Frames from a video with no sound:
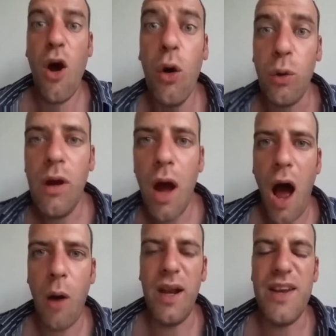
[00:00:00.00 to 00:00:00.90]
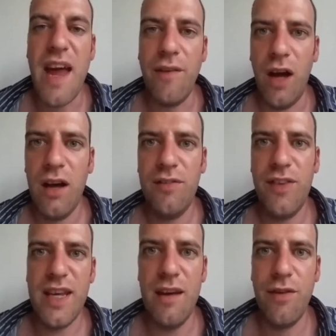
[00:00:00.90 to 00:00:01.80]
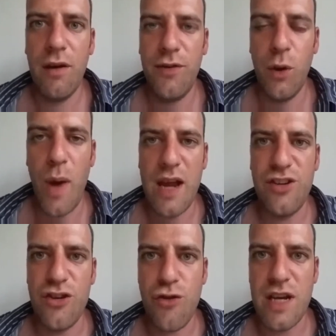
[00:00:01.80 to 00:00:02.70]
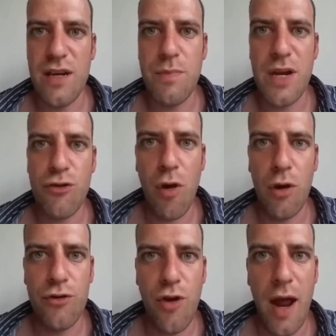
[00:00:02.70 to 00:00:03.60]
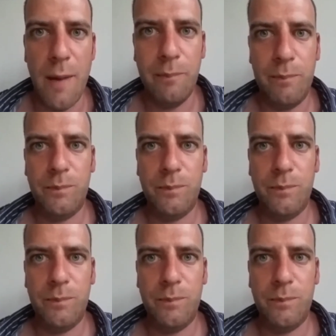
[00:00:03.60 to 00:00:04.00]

who I will never forgive for the way she treated Peter Andre.